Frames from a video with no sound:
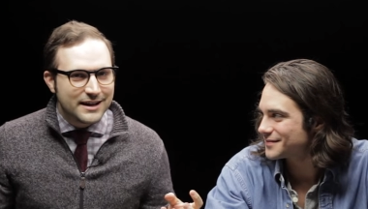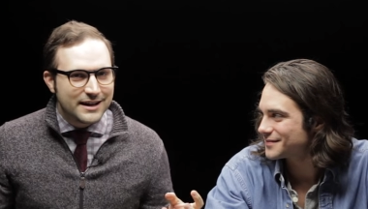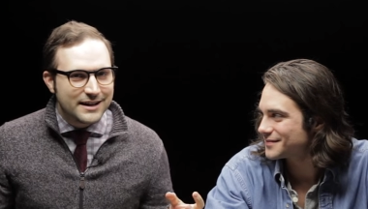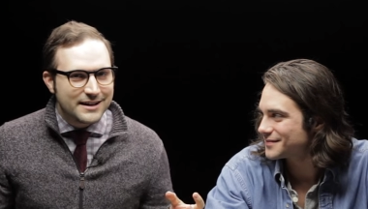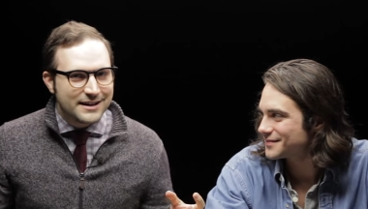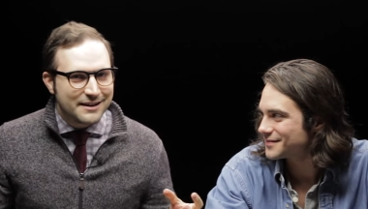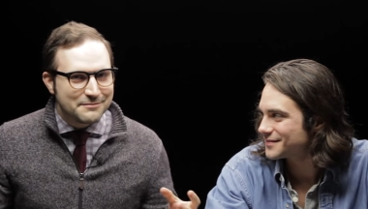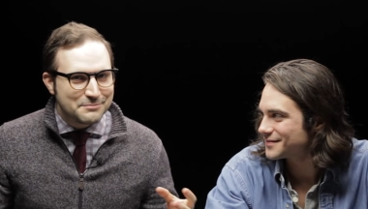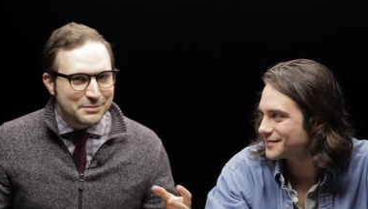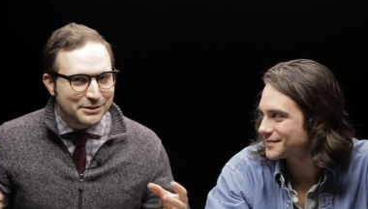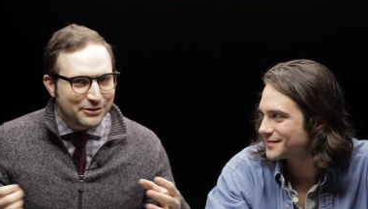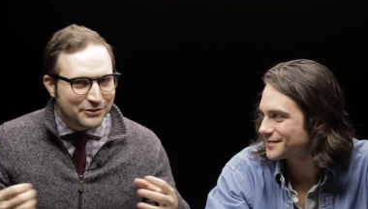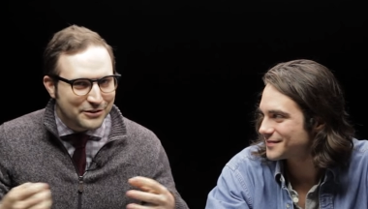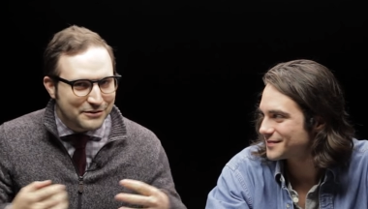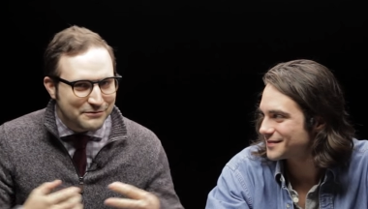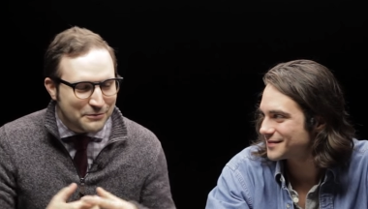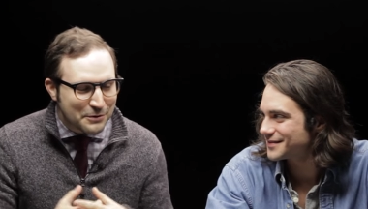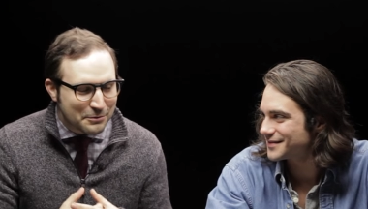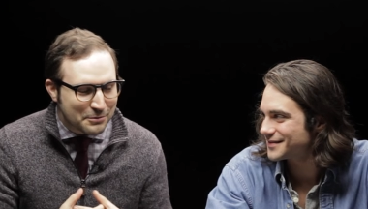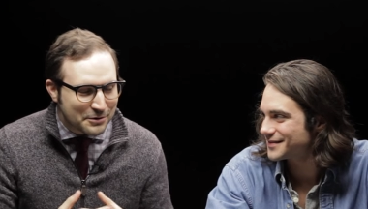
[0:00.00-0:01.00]
Speaker 1: and I've been
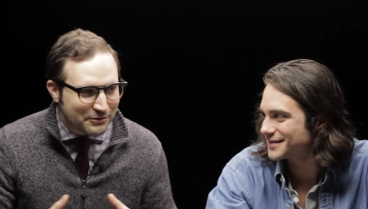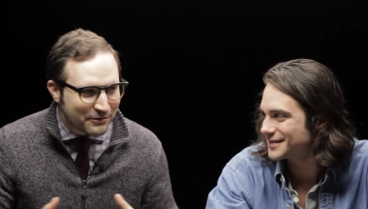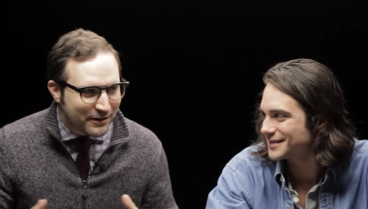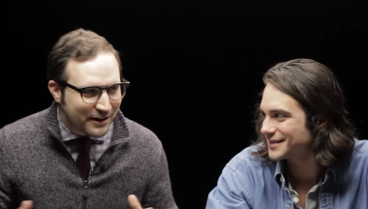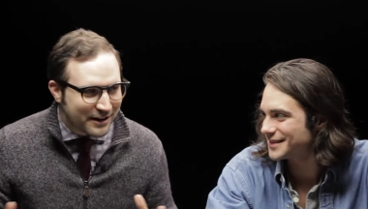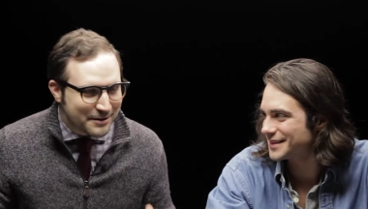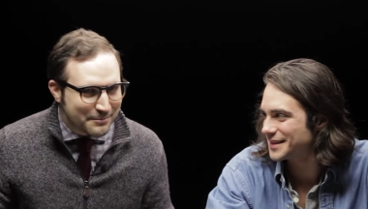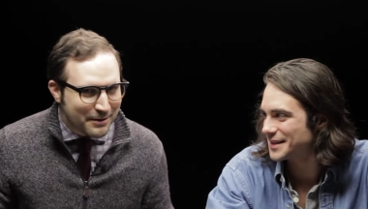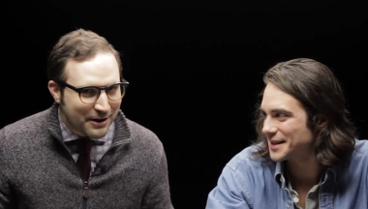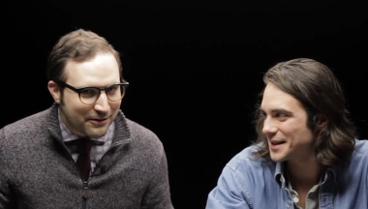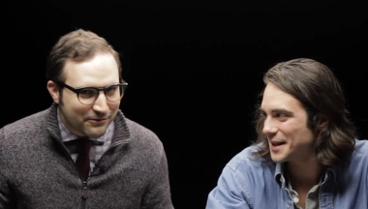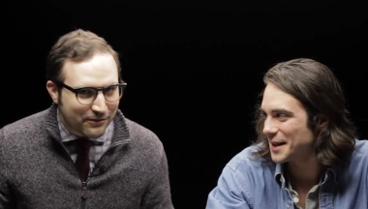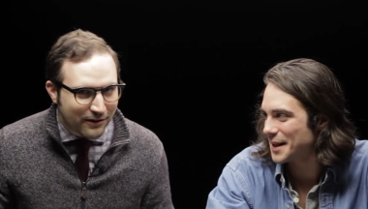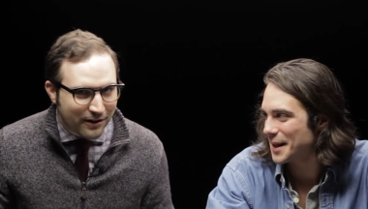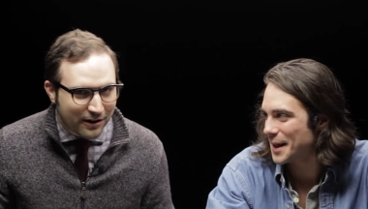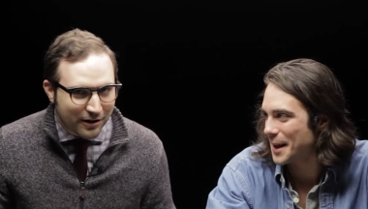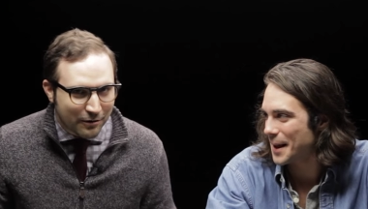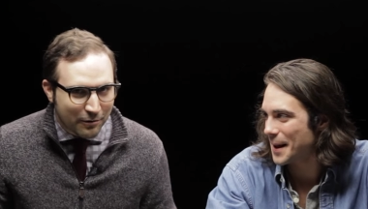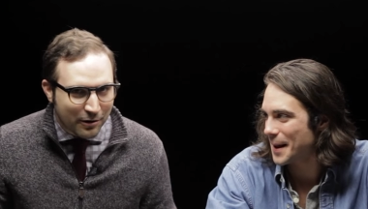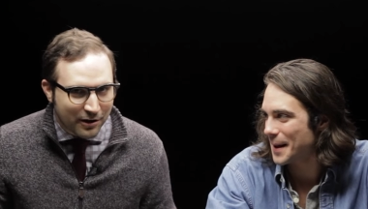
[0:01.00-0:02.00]
looking forward to writing about
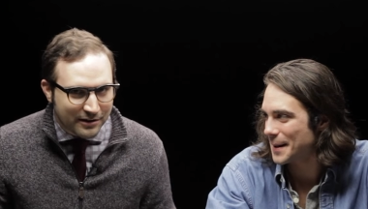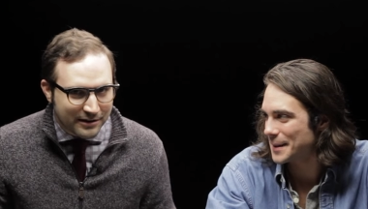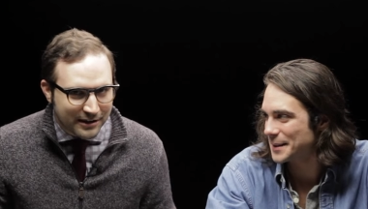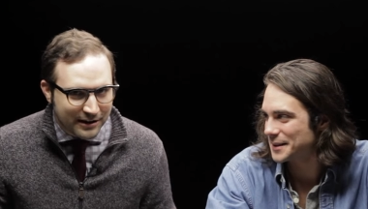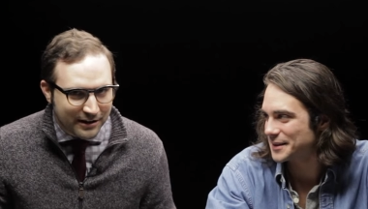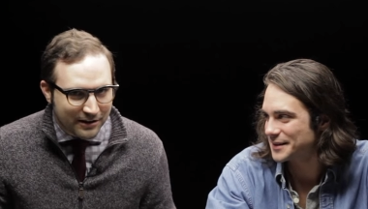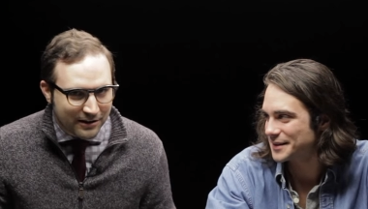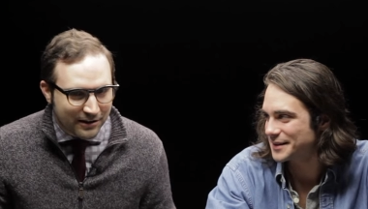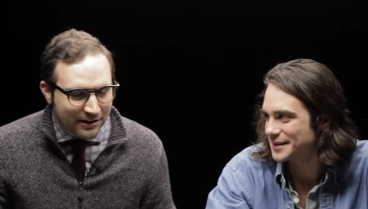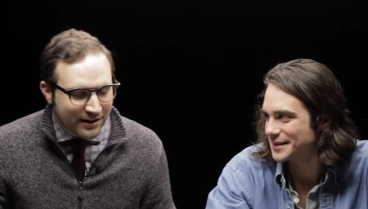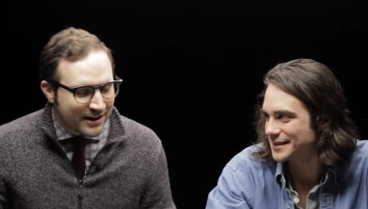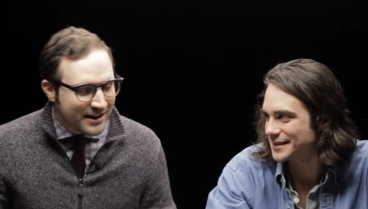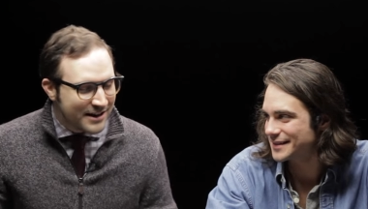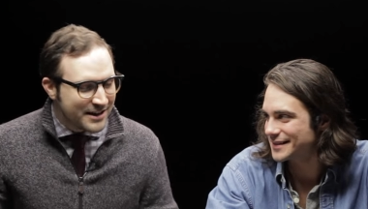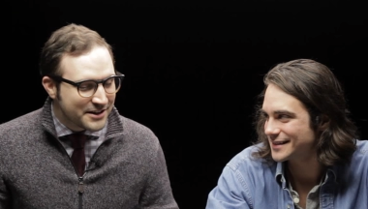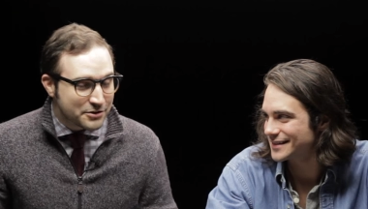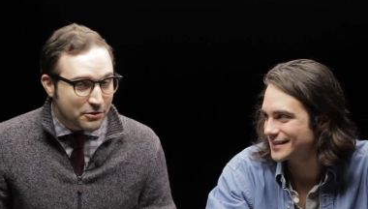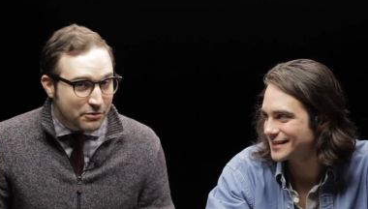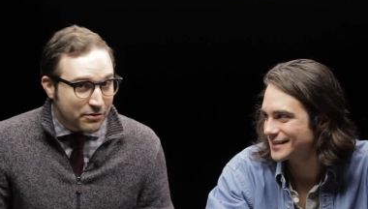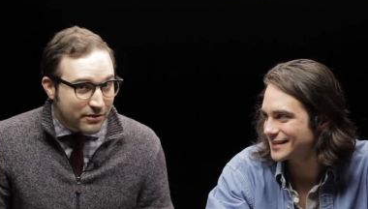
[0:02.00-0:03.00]
Fargo all year.
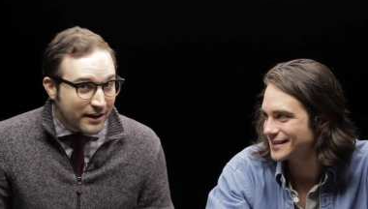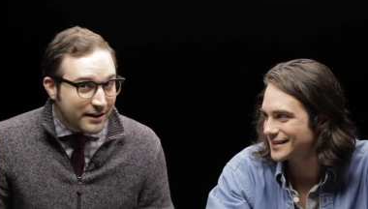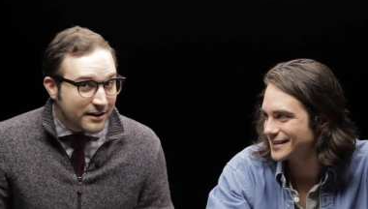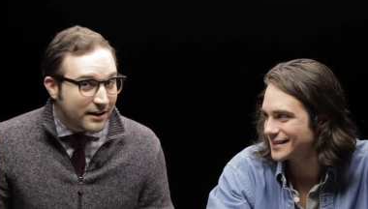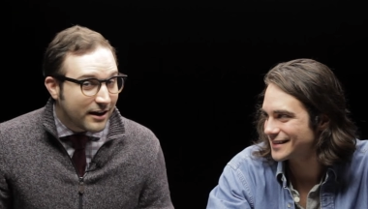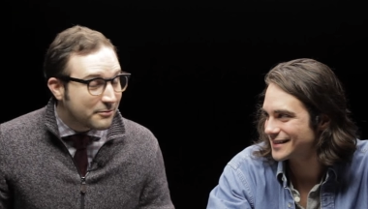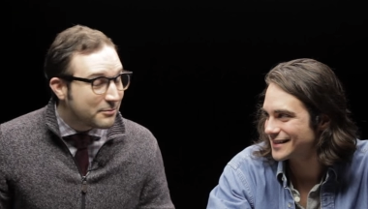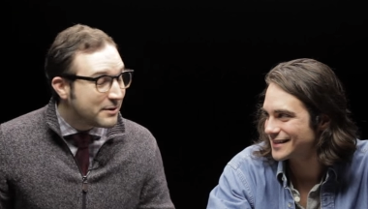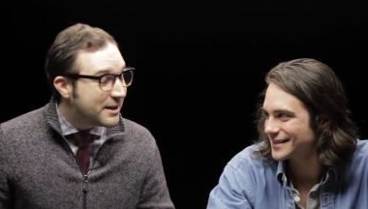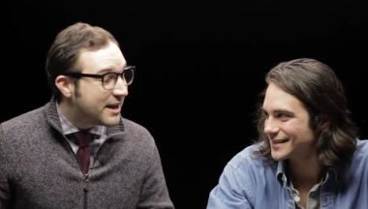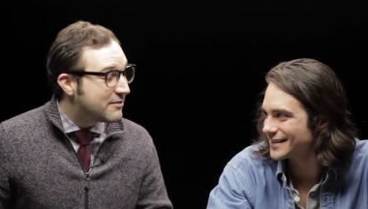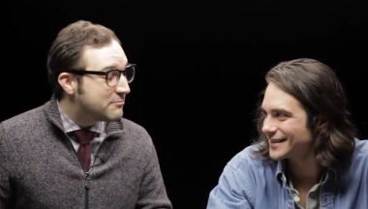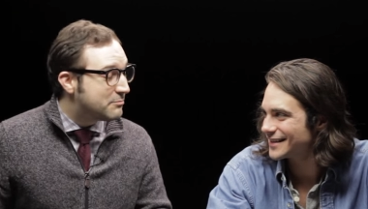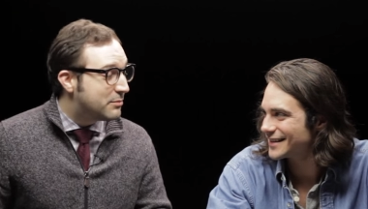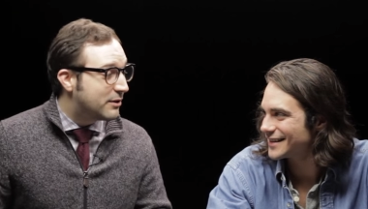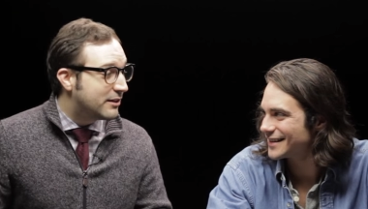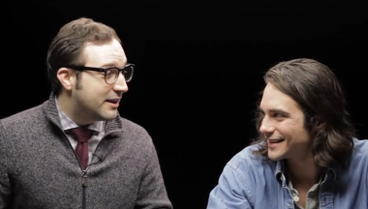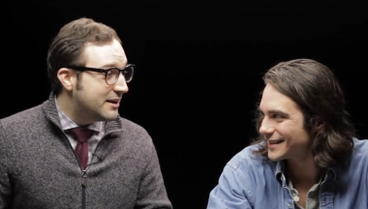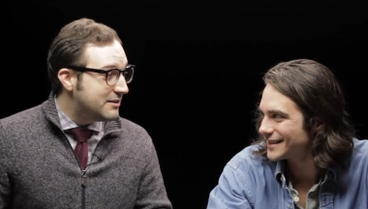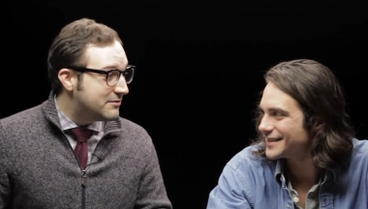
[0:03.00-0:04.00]
So thank God we have
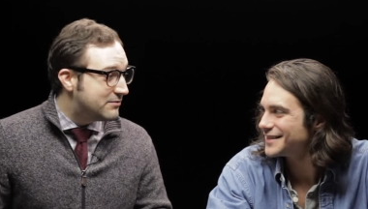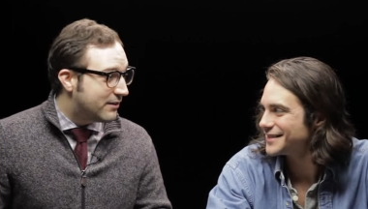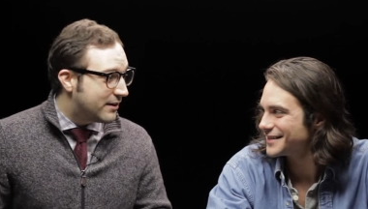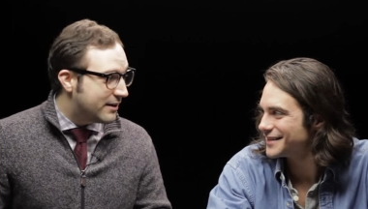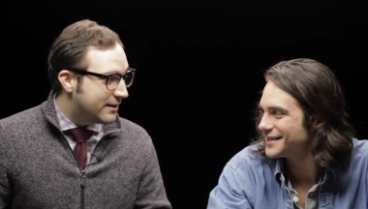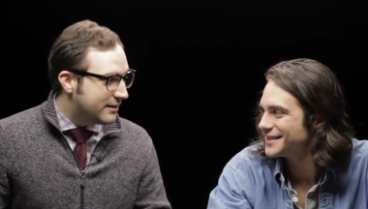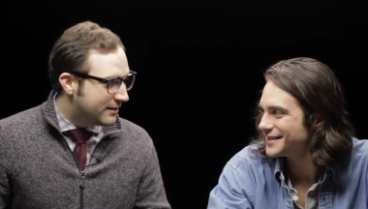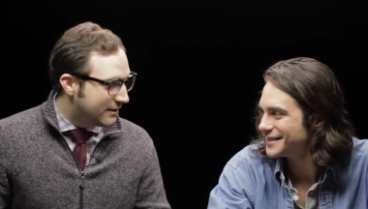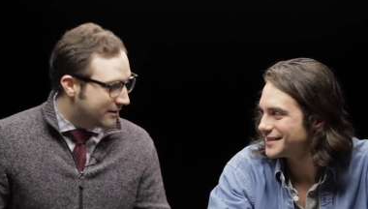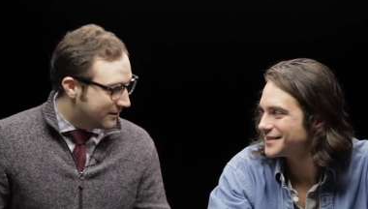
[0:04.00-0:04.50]
Polite Fight